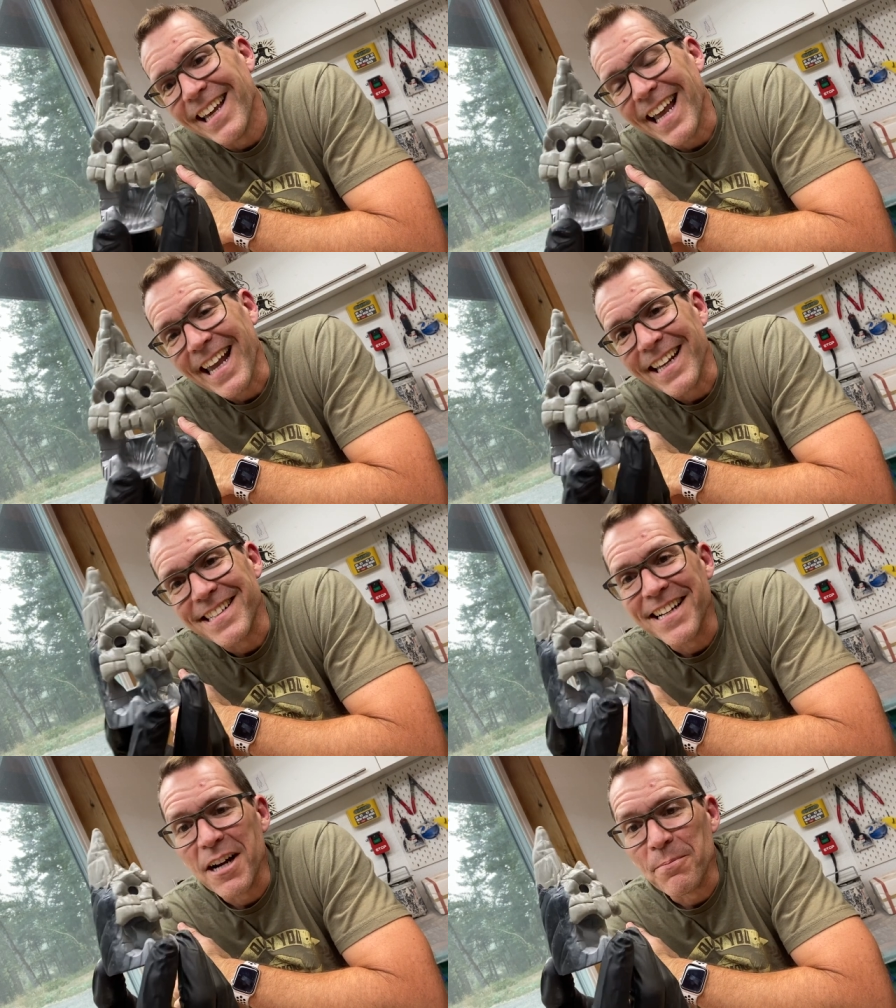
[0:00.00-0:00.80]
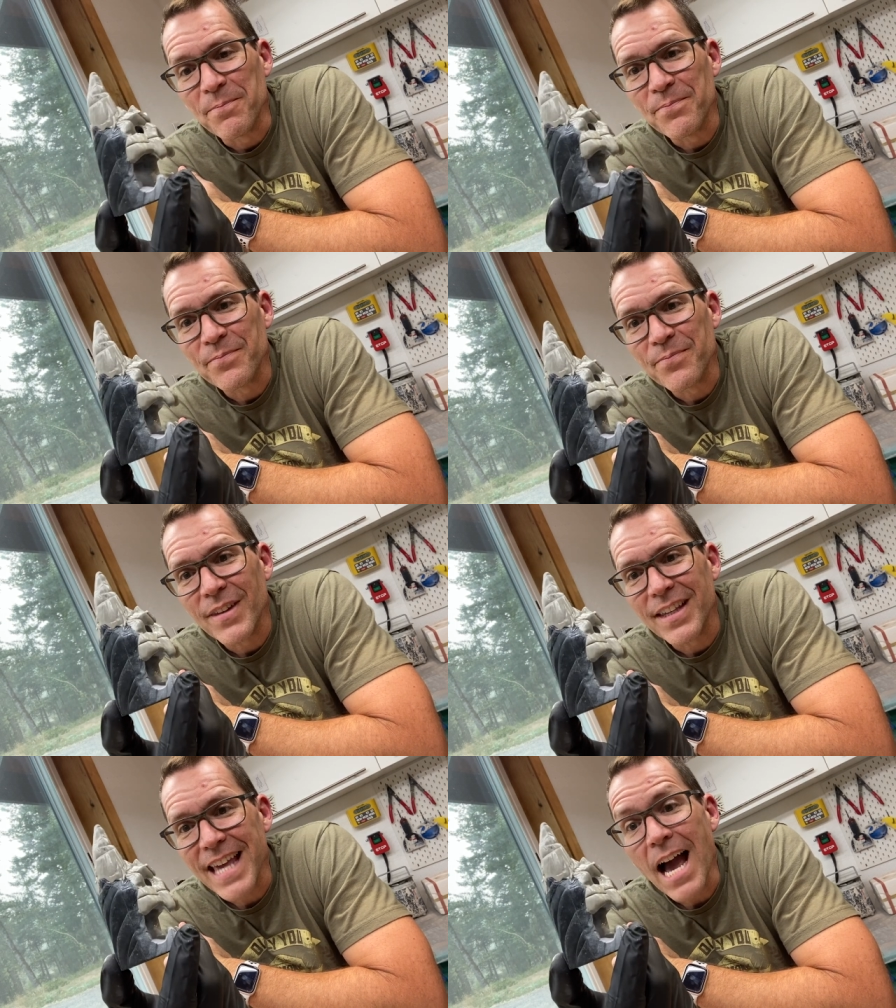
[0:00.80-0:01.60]
And
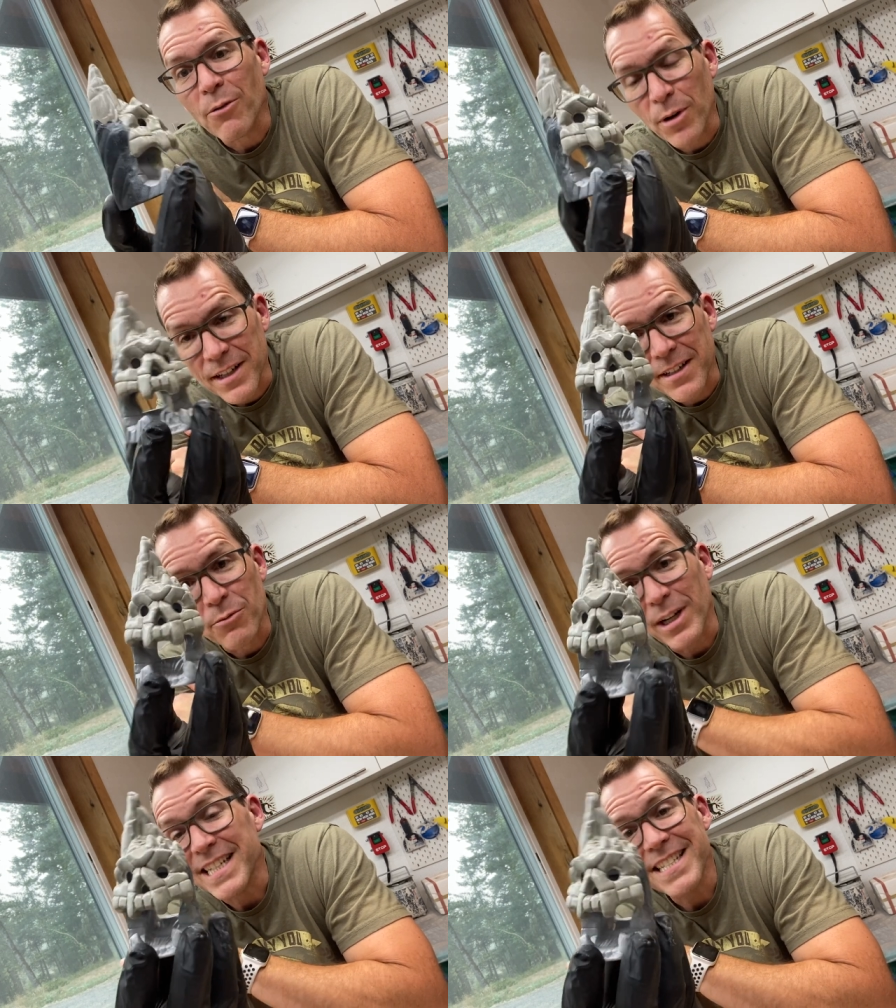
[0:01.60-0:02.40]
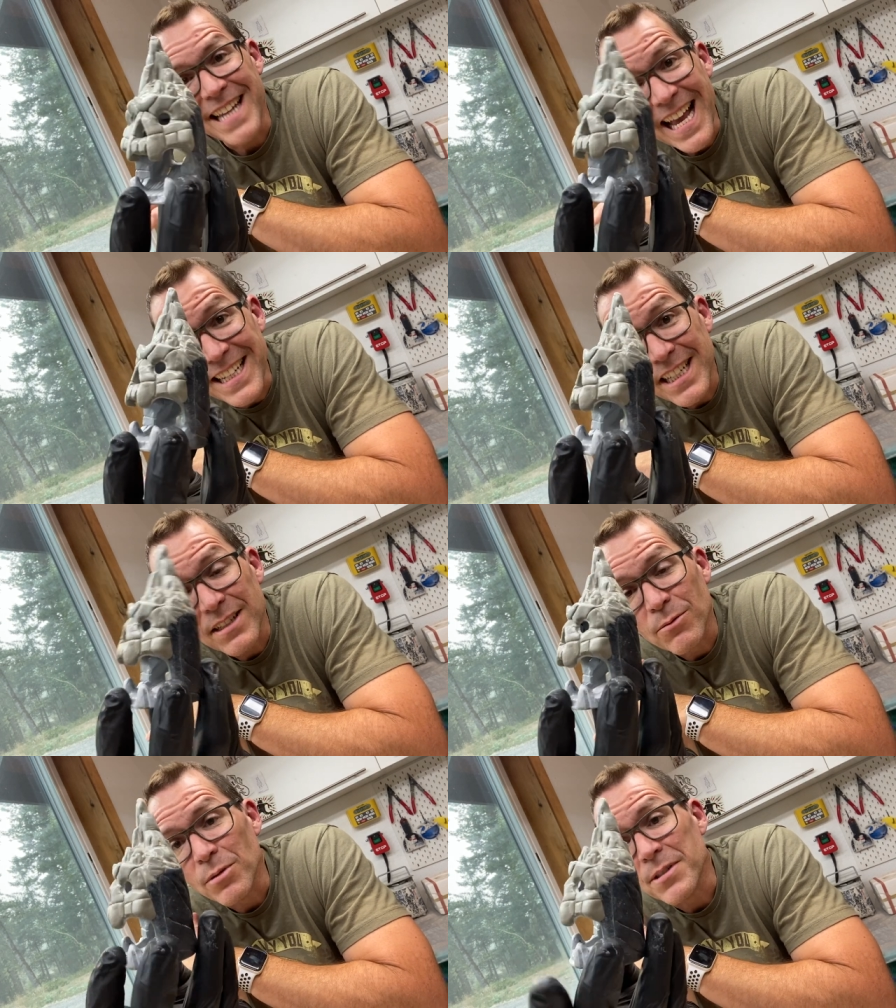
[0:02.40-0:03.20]
yeah, we're gonna sand
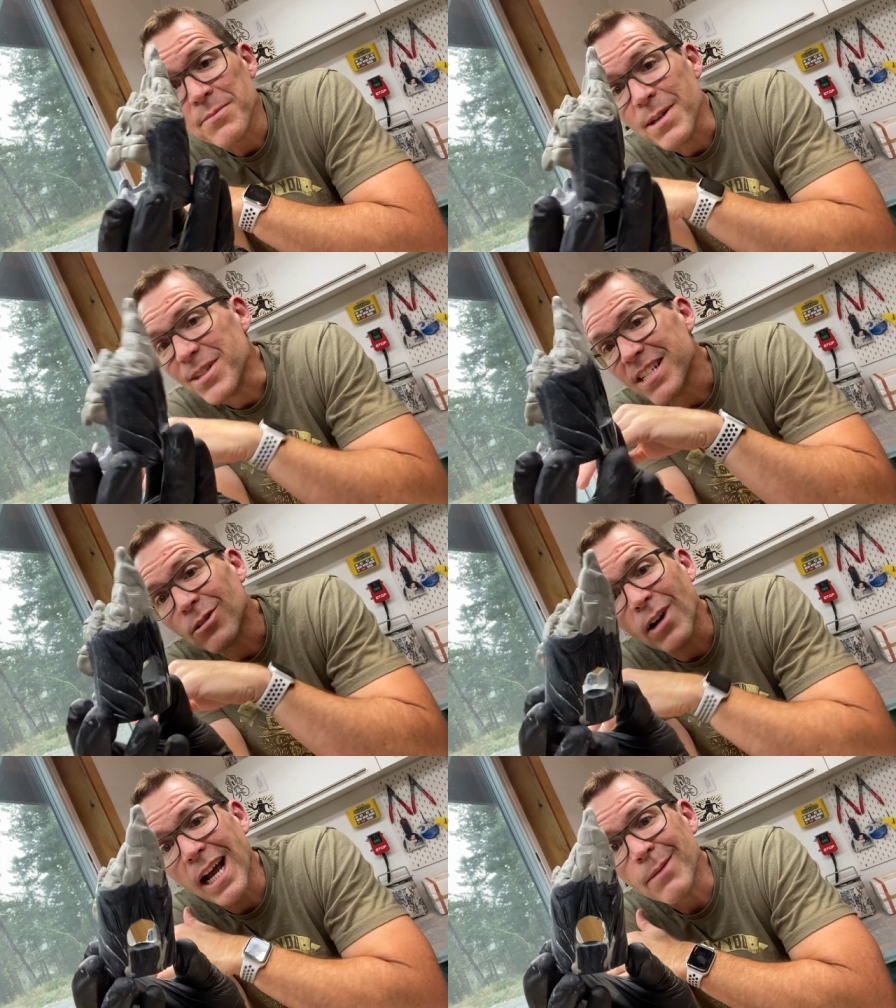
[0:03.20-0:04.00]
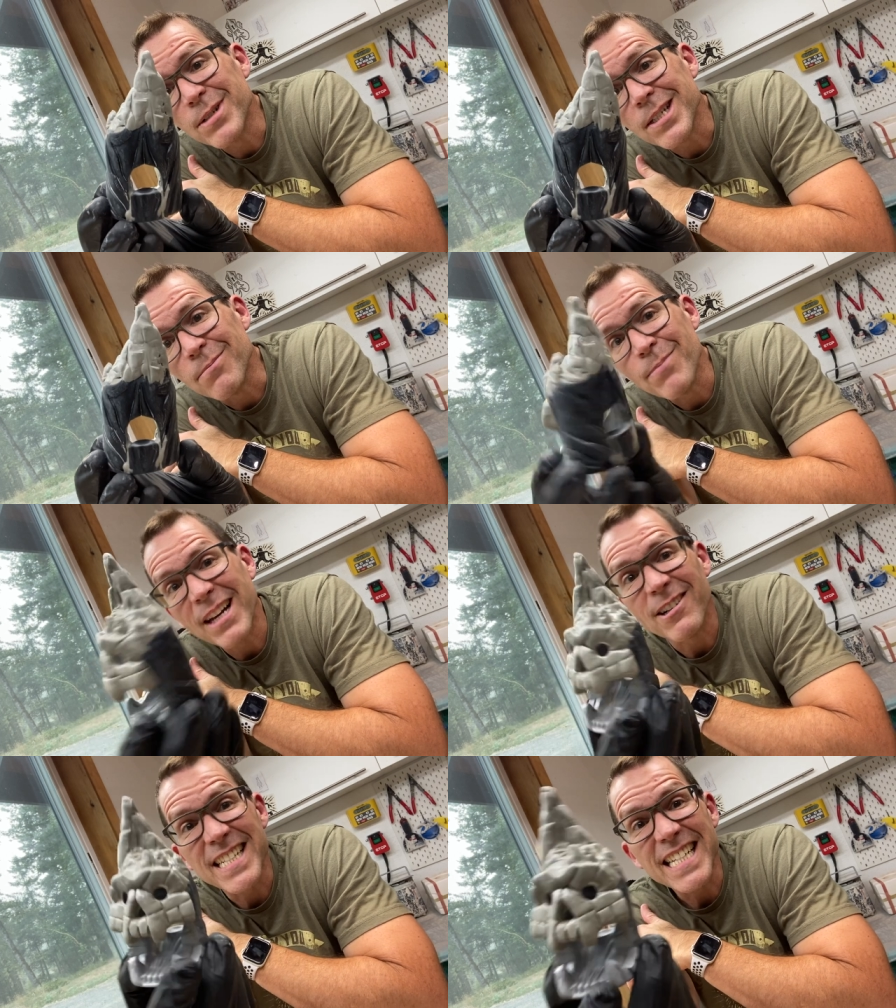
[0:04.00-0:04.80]
it. We'll maybe scribe some
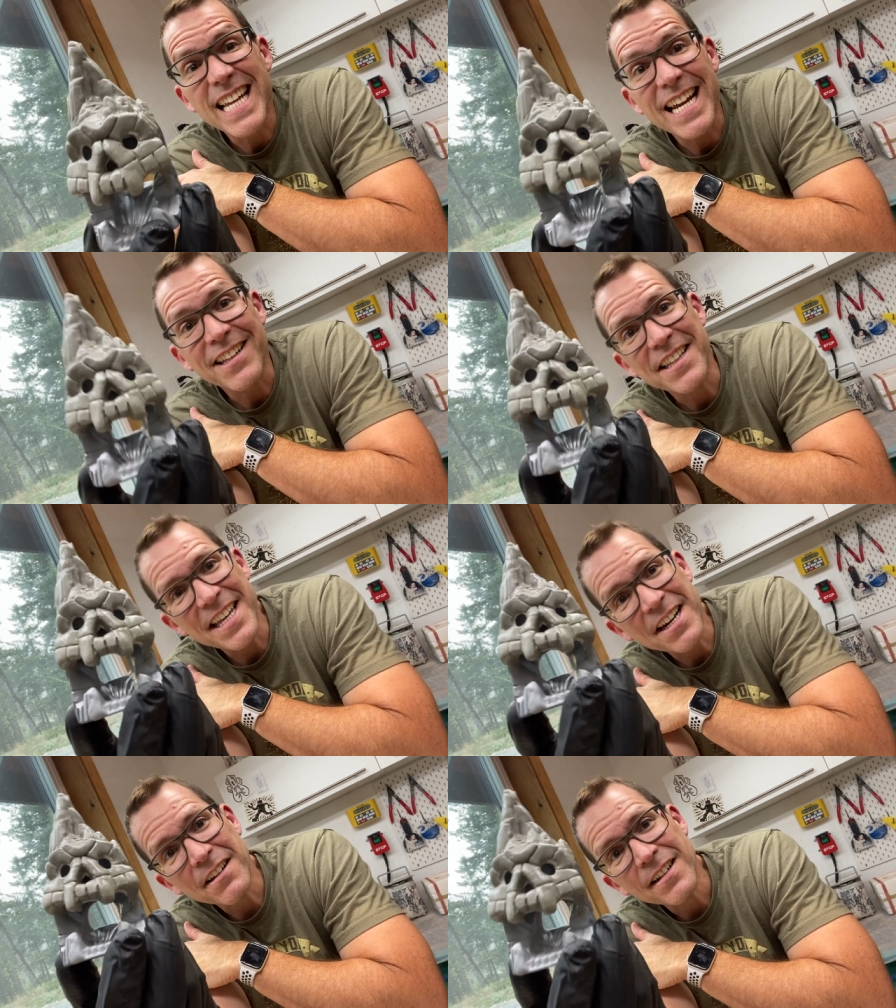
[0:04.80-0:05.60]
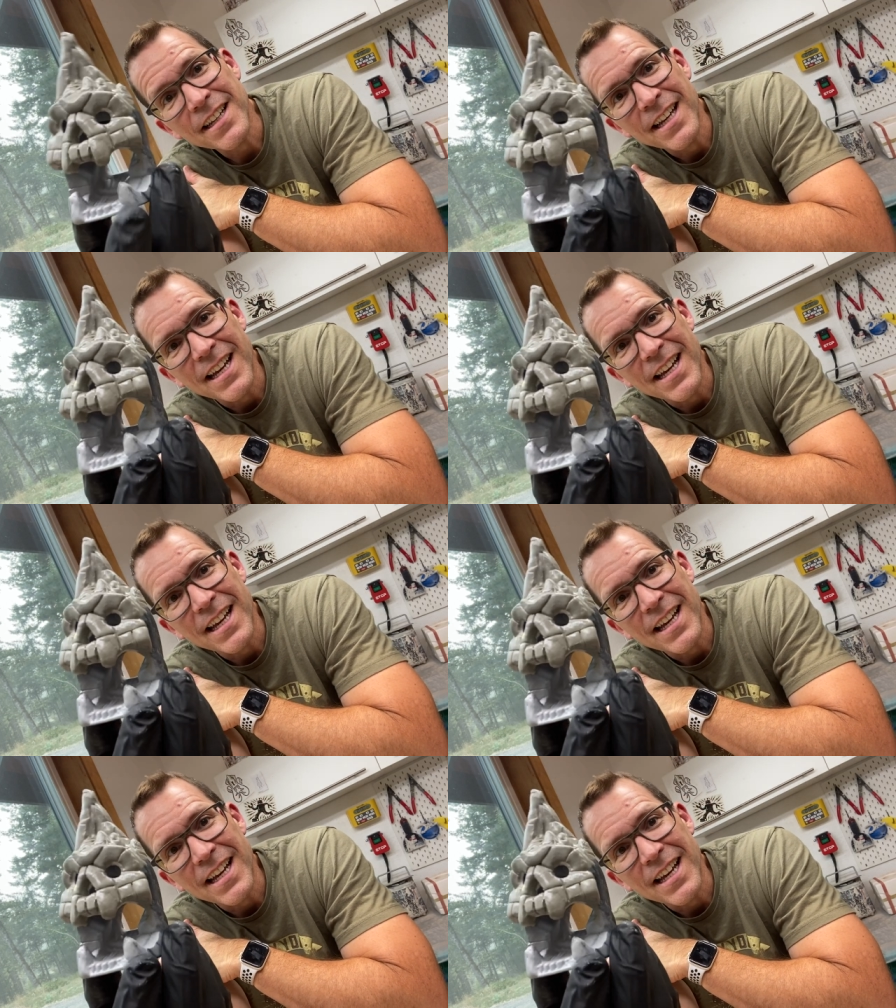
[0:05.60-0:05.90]
better detail in there.